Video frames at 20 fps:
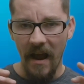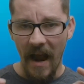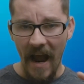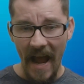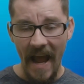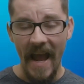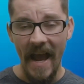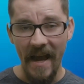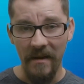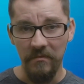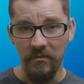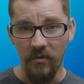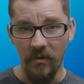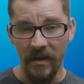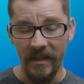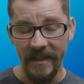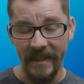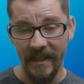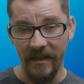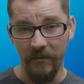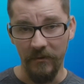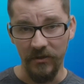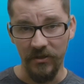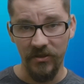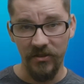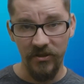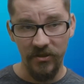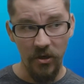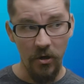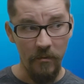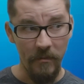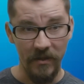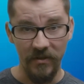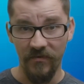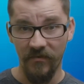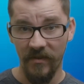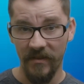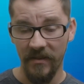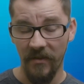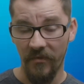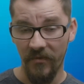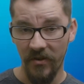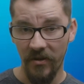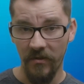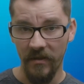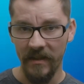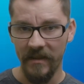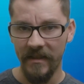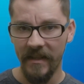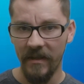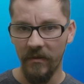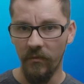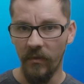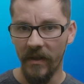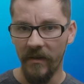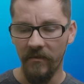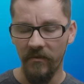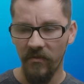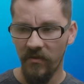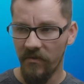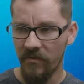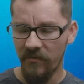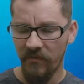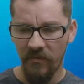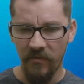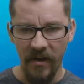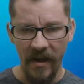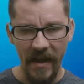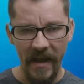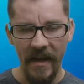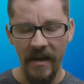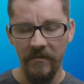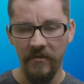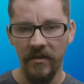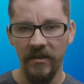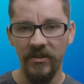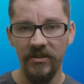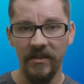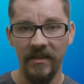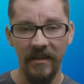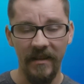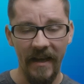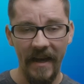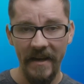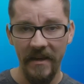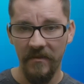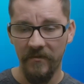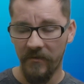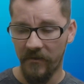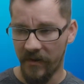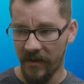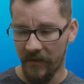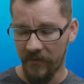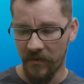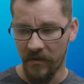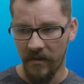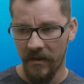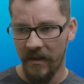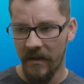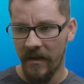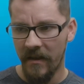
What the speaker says: I had one and it was so much fun to throw. That thing went forever. It just glided forever.